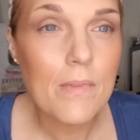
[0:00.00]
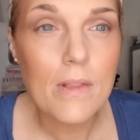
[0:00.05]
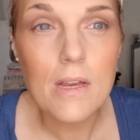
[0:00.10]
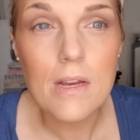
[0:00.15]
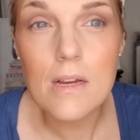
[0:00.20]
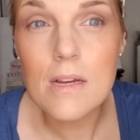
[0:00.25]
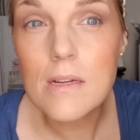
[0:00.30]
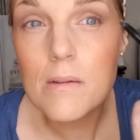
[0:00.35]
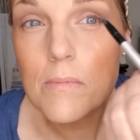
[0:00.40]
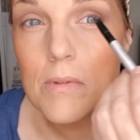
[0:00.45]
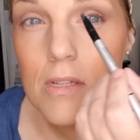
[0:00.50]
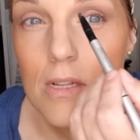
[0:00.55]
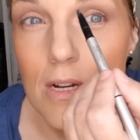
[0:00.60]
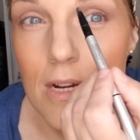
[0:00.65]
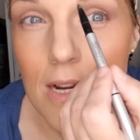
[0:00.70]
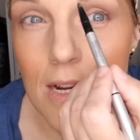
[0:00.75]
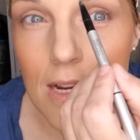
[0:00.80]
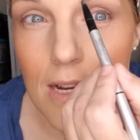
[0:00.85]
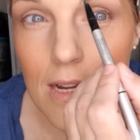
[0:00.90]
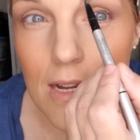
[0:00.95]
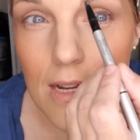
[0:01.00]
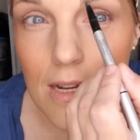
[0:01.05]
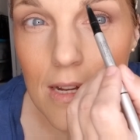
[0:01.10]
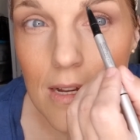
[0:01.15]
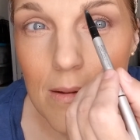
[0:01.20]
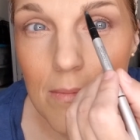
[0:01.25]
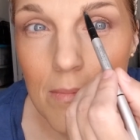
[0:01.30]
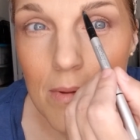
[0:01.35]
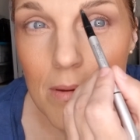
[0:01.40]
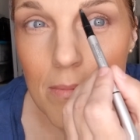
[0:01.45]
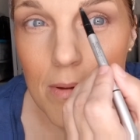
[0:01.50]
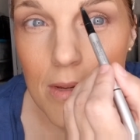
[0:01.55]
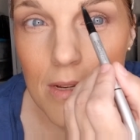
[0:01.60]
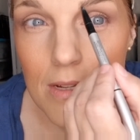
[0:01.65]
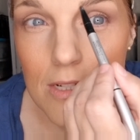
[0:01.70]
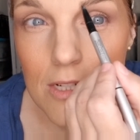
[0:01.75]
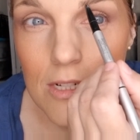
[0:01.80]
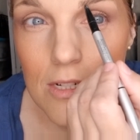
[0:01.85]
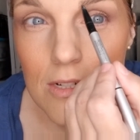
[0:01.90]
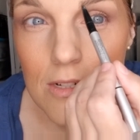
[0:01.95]
I'm sorry. Maybe I
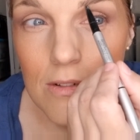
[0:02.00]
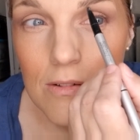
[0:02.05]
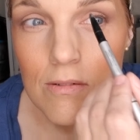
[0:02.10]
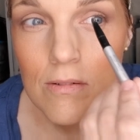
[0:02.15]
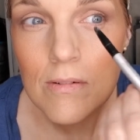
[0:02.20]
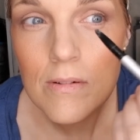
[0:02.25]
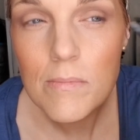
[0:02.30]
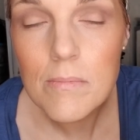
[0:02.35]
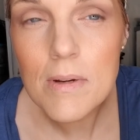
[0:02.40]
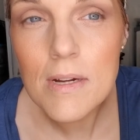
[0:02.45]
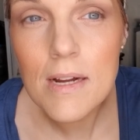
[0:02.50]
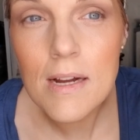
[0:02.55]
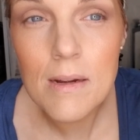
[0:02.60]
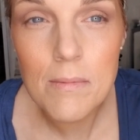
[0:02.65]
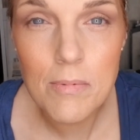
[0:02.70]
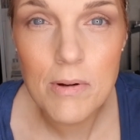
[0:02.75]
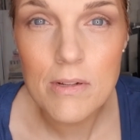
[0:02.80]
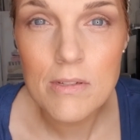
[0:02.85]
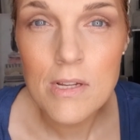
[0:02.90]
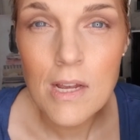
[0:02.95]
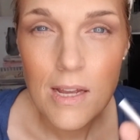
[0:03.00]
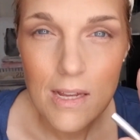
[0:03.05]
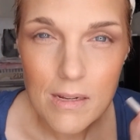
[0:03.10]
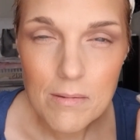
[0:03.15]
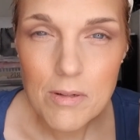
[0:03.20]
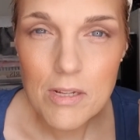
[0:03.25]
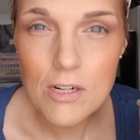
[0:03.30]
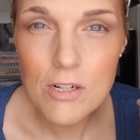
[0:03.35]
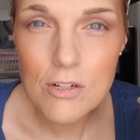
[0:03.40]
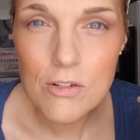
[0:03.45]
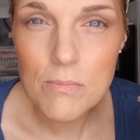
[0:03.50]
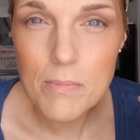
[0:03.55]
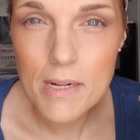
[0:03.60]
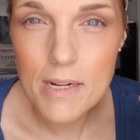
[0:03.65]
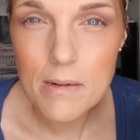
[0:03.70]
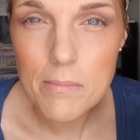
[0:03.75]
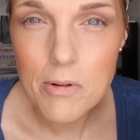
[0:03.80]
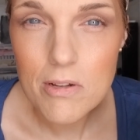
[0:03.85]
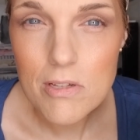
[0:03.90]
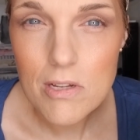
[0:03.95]
should do my eyebrows. I'm going to do my
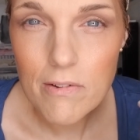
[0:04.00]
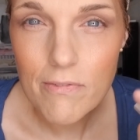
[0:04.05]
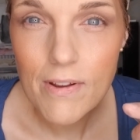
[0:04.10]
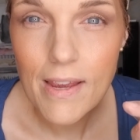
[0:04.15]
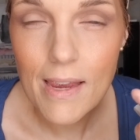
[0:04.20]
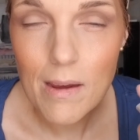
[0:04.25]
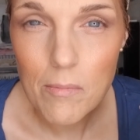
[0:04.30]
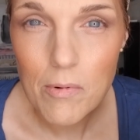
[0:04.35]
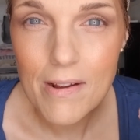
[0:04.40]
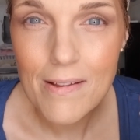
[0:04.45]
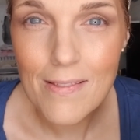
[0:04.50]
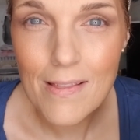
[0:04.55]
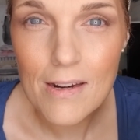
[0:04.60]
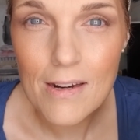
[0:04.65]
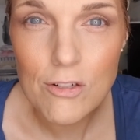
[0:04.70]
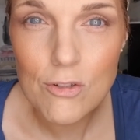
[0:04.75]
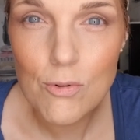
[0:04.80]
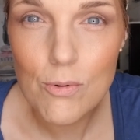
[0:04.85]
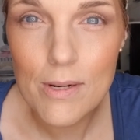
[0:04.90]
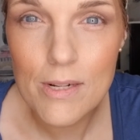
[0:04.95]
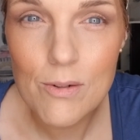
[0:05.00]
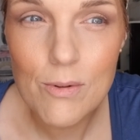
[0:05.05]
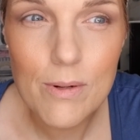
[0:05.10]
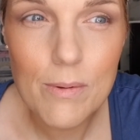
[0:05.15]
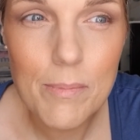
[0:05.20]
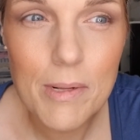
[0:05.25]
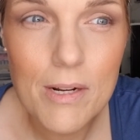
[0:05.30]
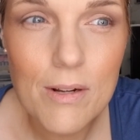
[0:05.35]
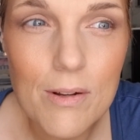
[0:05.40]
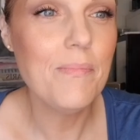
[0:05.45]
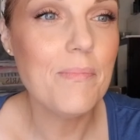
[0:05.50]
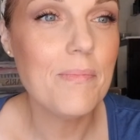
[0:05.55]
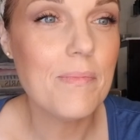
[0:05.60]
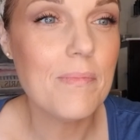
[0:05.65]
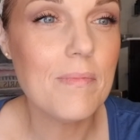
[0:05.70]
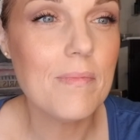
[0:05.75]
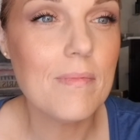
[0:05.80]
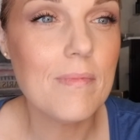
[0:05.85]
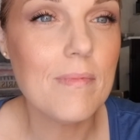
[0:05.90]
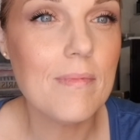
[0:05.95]
eyebrows off camera, and then I'll join you in a minute. Hold
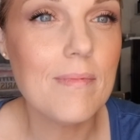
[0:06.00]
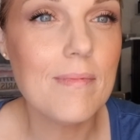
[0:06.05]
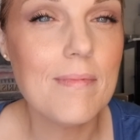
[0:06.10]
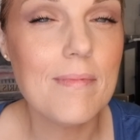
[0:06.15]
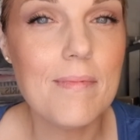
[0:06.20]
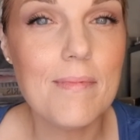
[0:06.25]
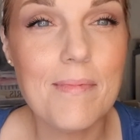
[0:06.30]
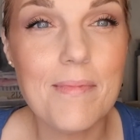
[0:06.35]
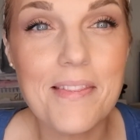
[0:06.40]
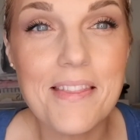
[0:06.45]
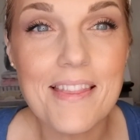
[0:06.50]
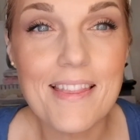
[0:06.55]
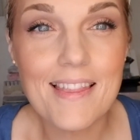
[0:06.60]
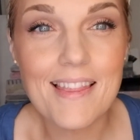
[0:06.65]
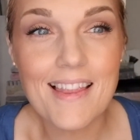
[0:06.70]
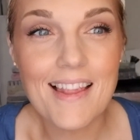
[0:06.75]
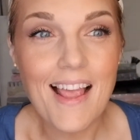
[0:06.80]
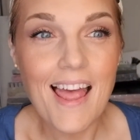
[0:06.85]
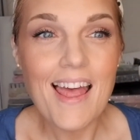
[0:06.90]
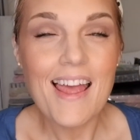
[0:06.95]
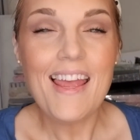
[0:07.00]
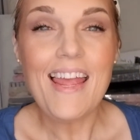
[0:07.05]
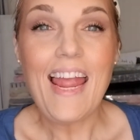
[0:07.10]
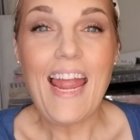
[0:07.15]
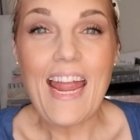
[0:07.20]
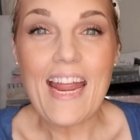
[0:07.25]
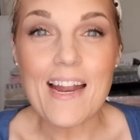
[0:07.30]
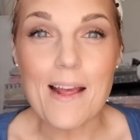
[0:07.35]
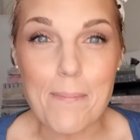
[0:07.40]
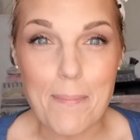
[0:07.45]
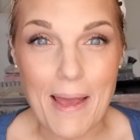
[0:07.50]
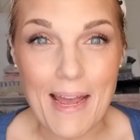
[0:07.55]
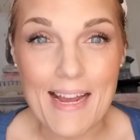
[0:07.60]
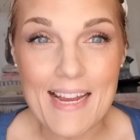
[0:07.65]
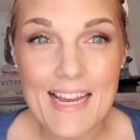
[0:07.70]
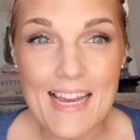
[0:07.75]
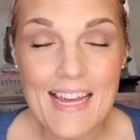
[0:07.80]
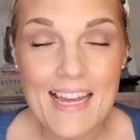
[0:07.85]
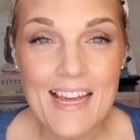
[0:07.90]
on. And I'm back.